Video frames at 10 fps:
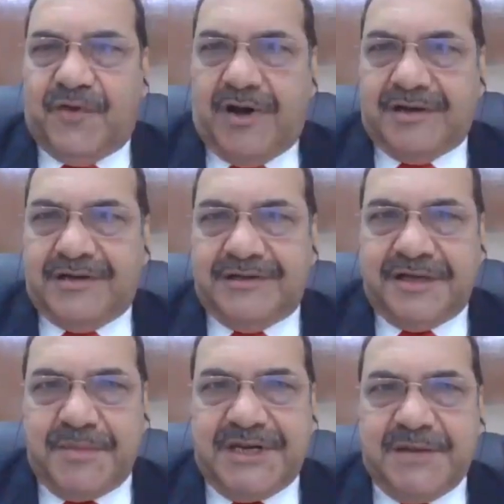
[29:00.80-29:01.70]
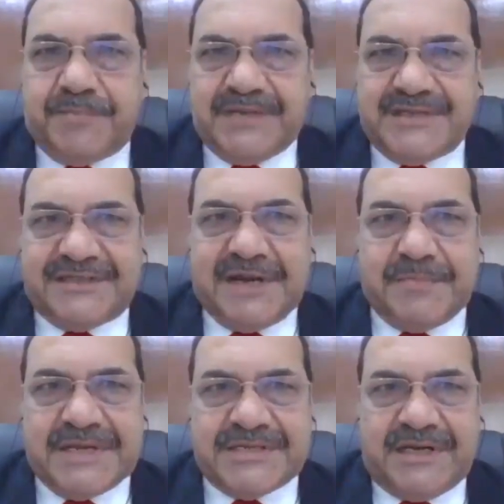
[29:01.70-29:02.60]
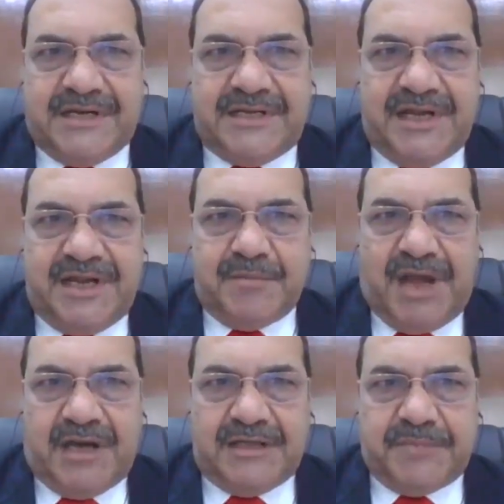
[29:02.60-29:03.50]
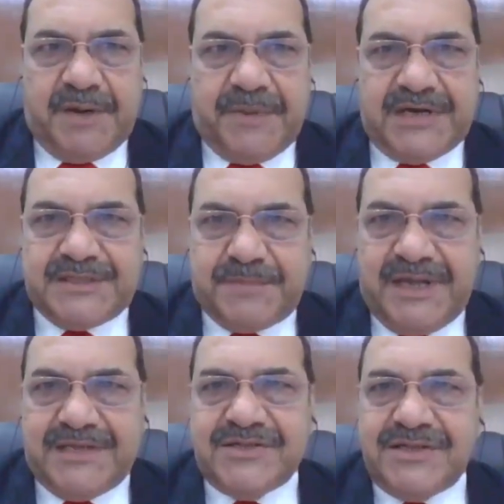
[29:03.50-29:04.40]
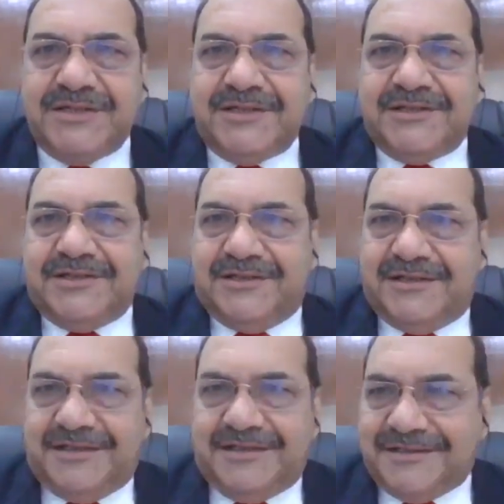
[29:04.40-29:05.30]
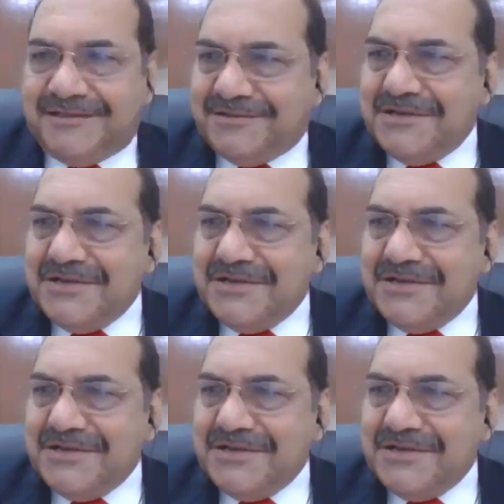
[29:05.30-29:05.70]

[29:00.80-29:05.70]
for remaining present and patiently hearing my unprepared speech. I